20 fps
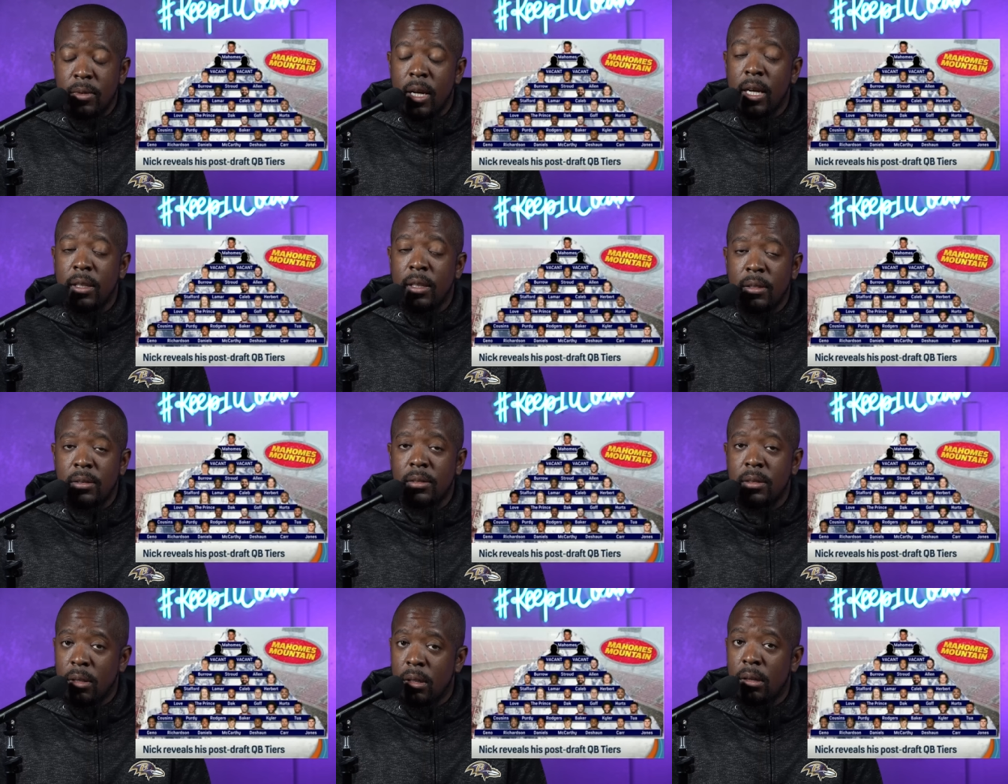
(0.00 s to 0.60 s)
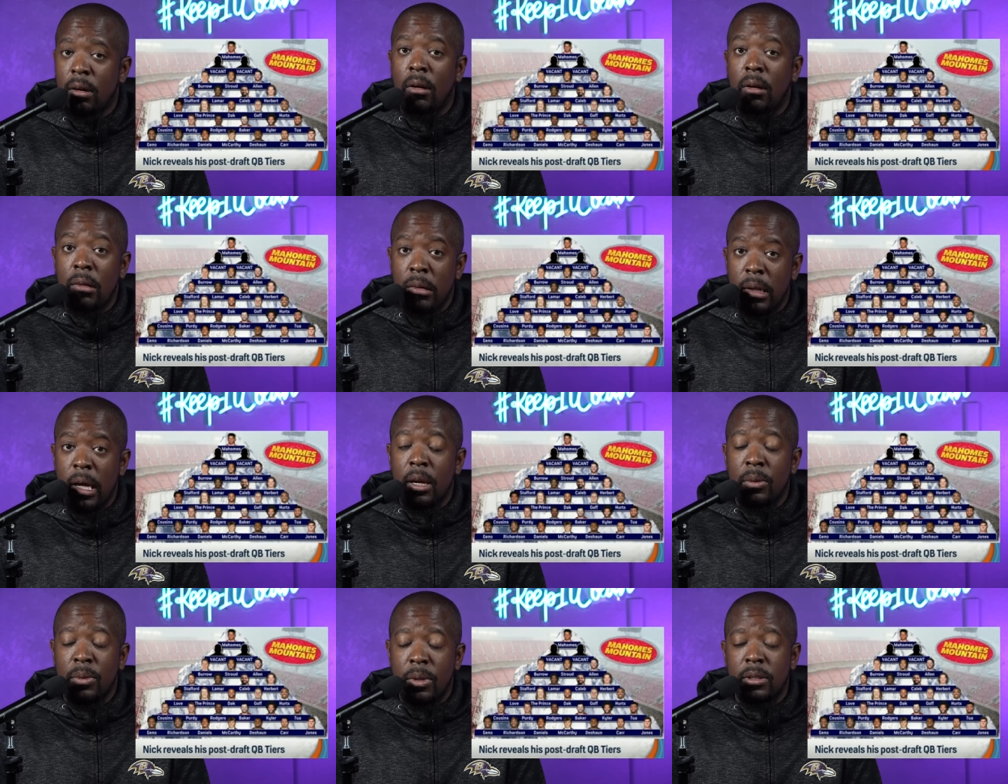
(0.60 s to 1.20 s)
Regular season, a whole
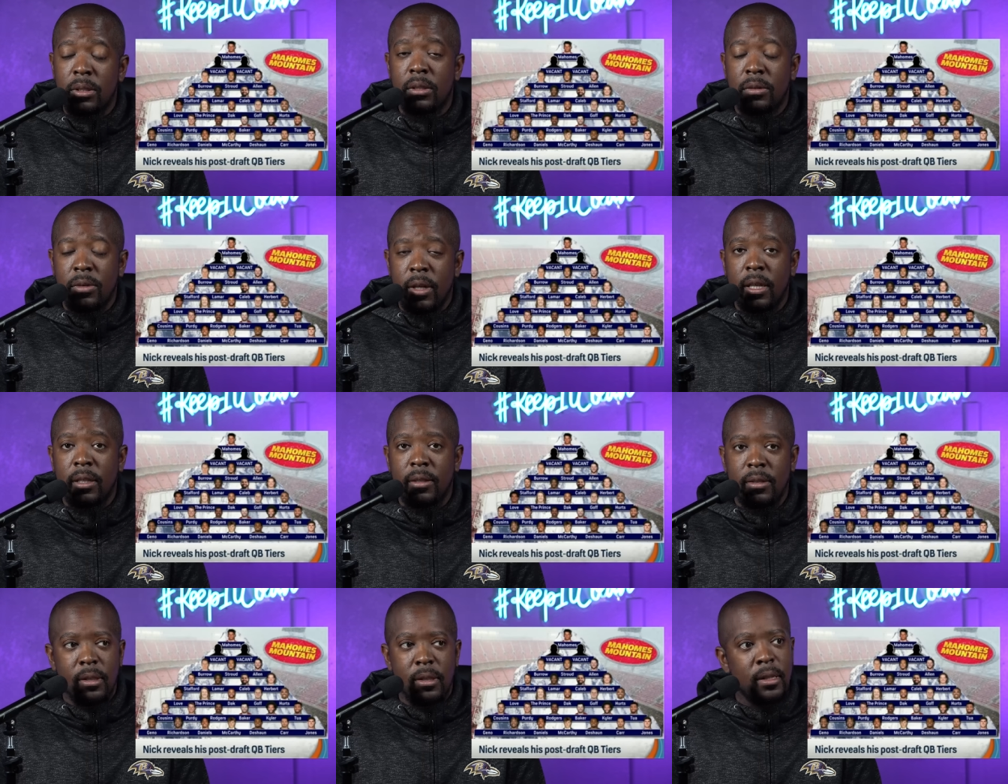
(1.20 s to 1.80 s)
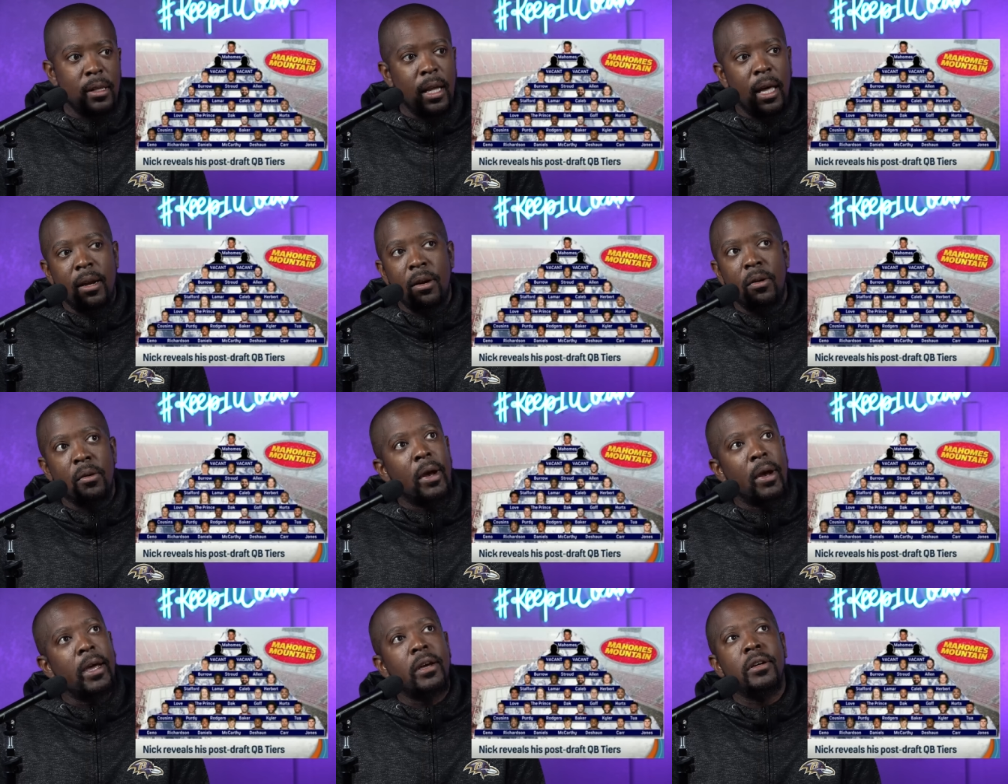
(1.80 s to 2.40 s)
lot of wins in regular season. A lot of
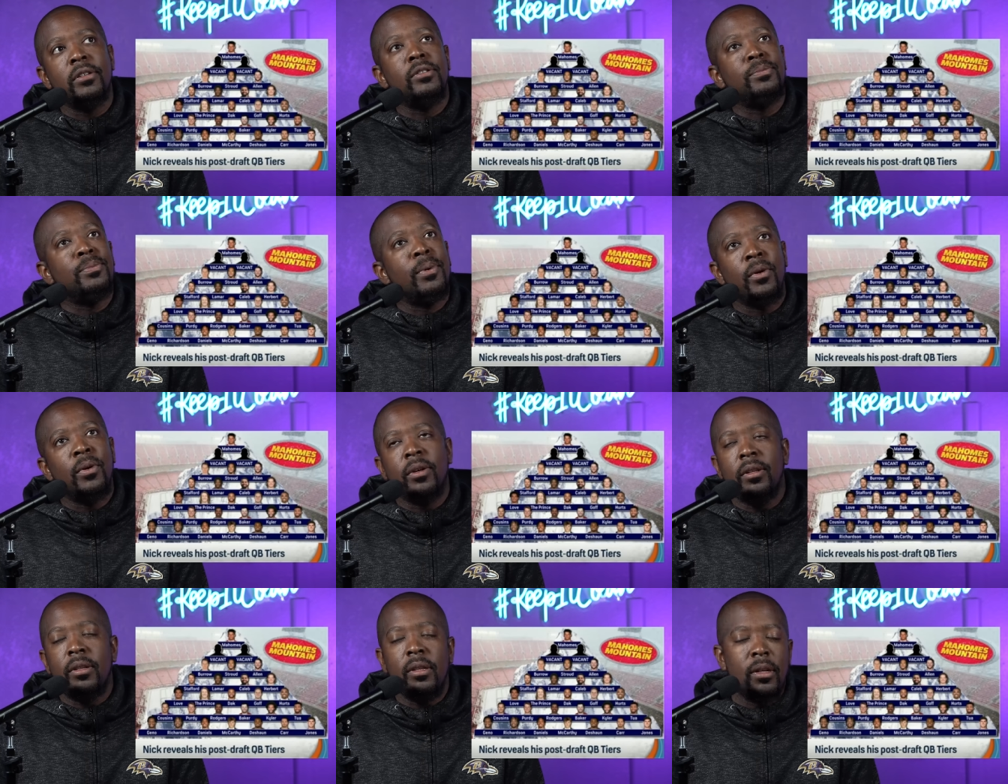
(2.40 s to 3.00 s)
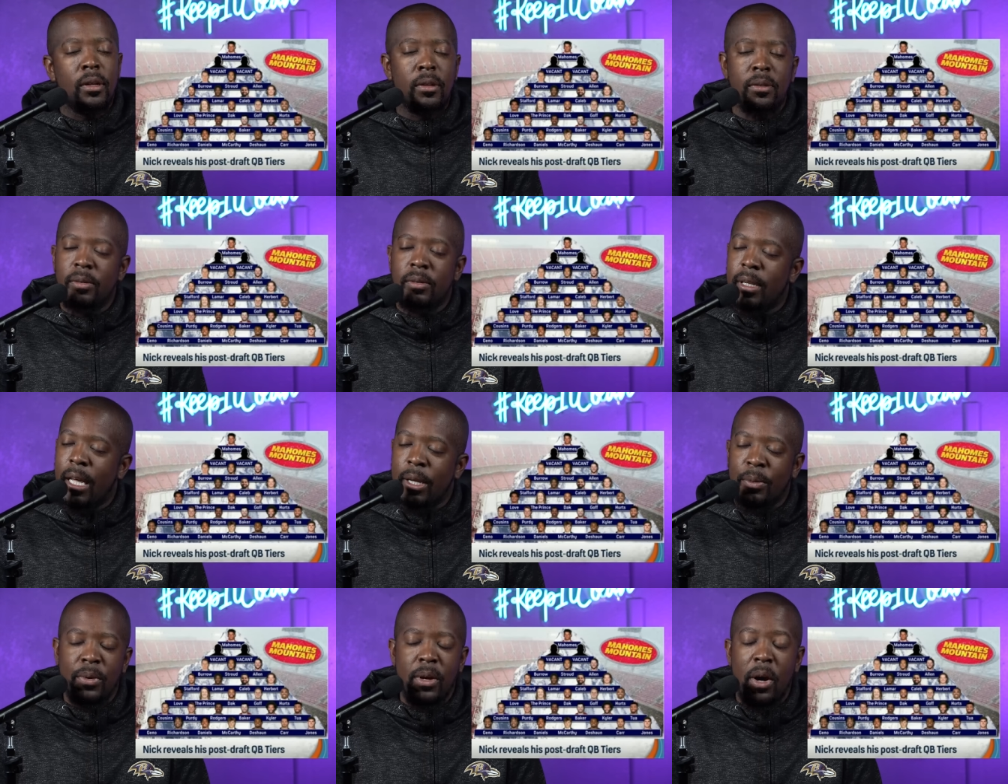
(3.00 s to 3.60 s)
records broken, you know.
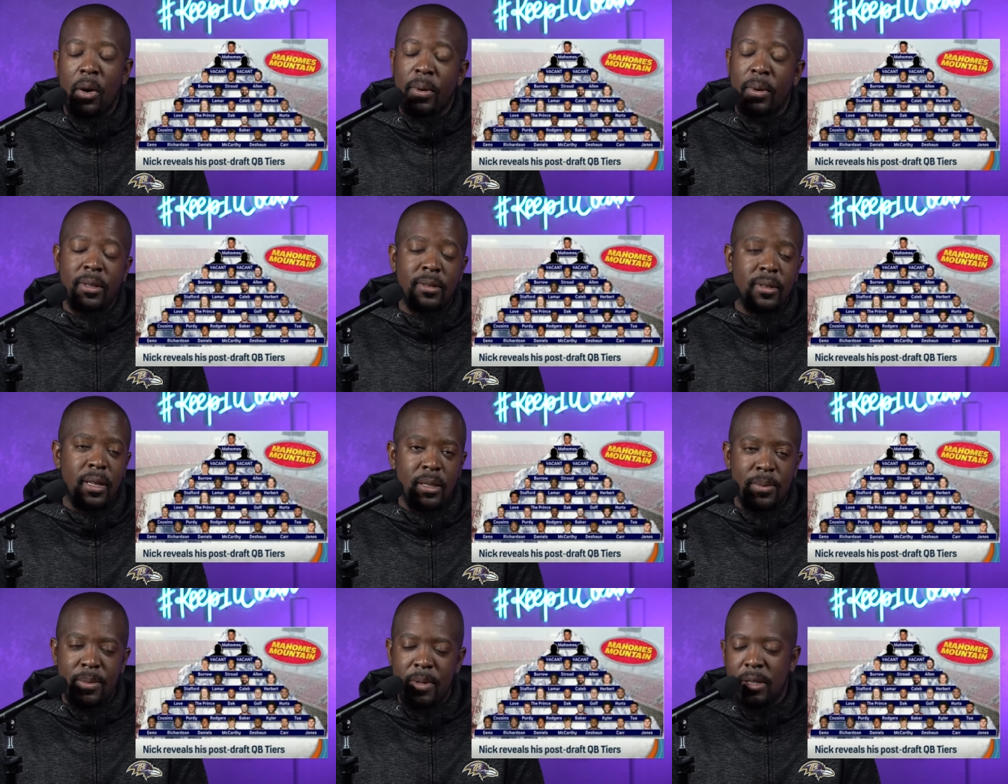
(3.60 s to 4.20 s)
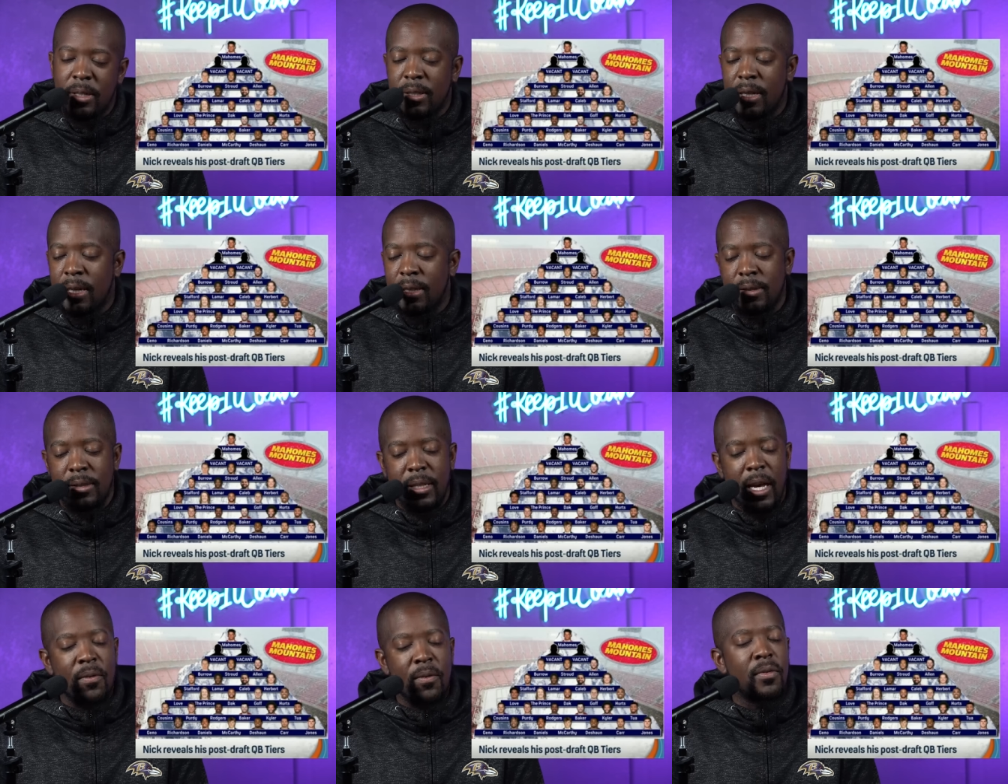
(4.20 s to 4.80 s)
Like we always say, Lamar
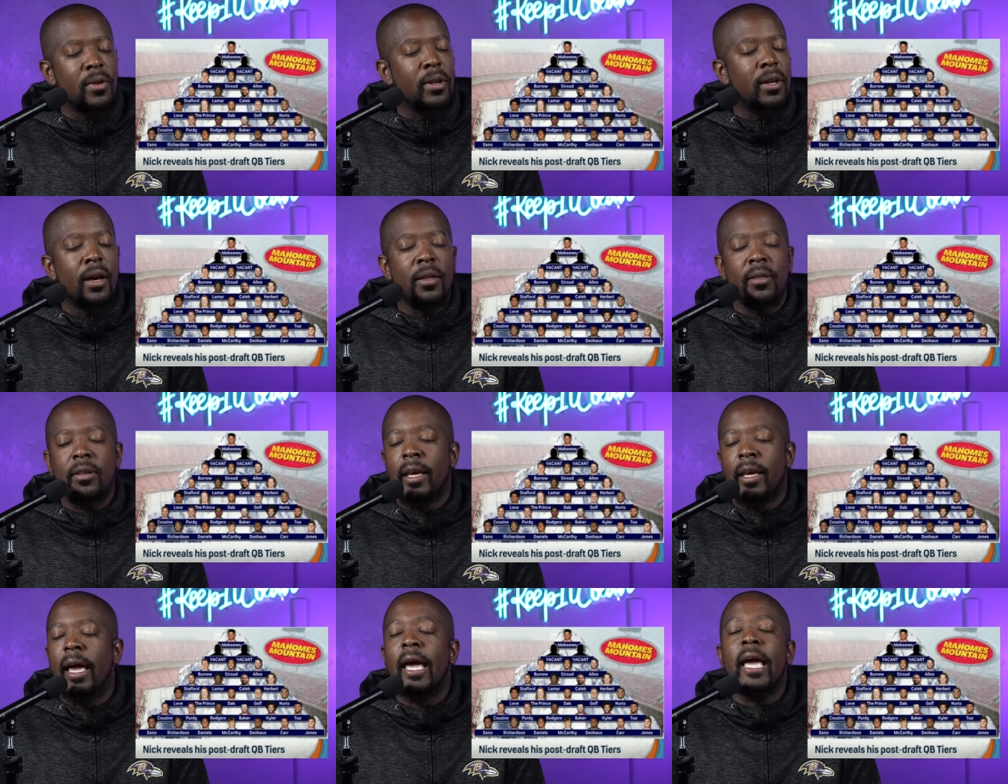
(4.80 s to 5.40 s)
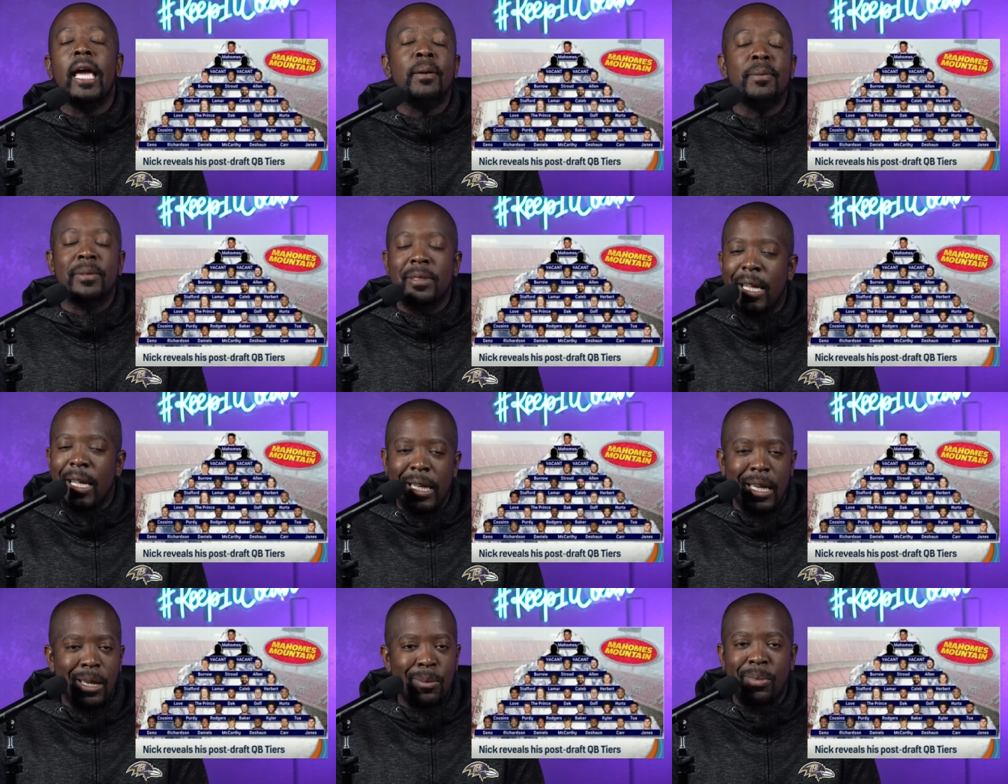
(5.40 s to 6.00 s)
Jackson, every other game it's
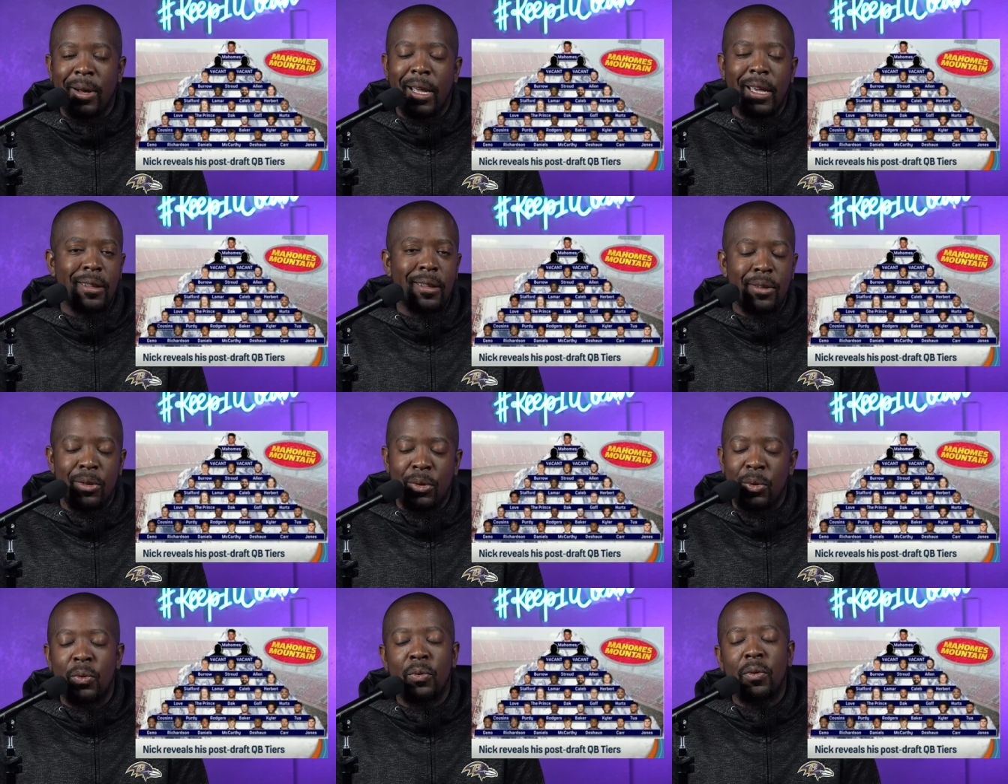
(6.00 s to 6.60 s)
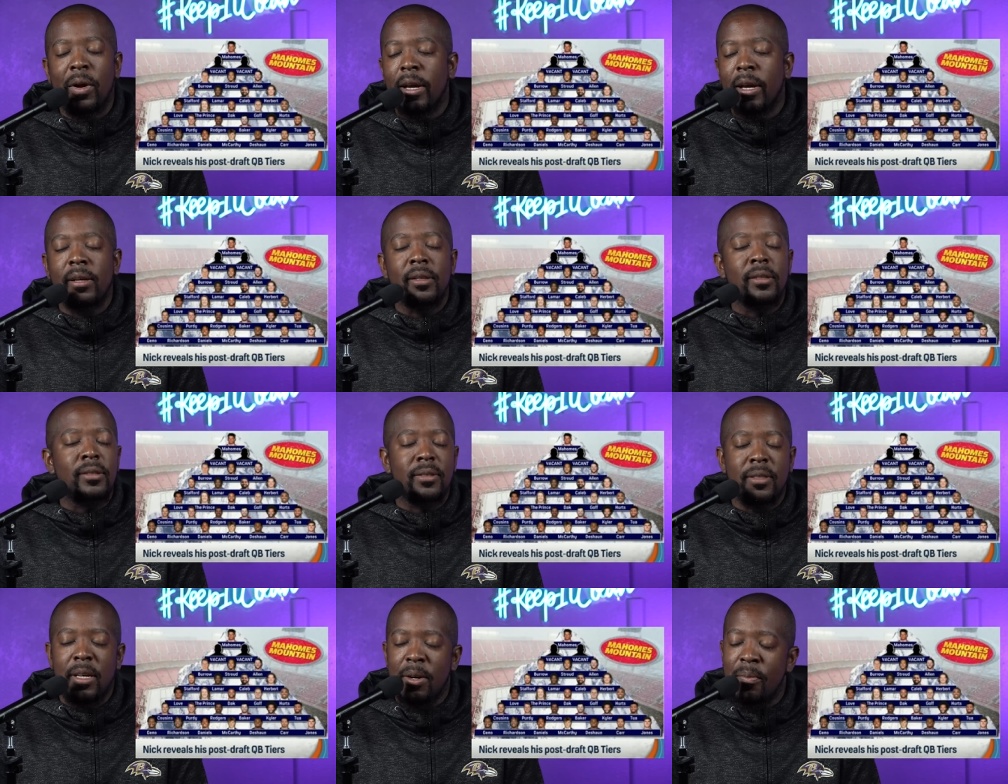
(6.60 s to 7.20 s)
like he breaking a new record
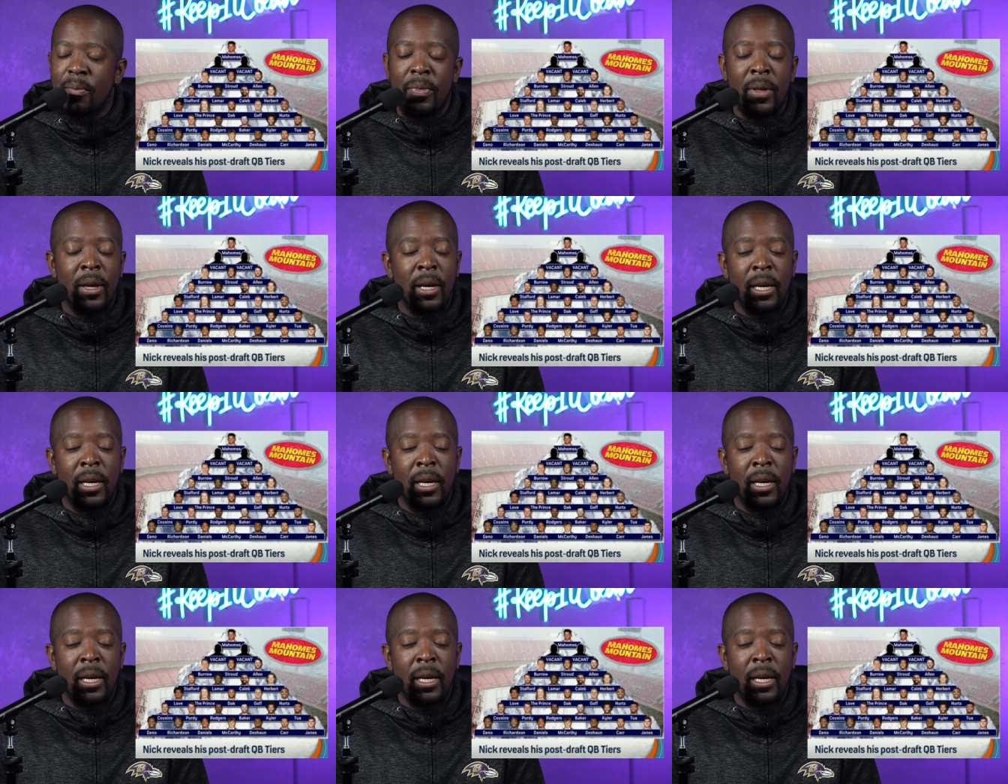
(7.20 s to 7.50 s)
or something.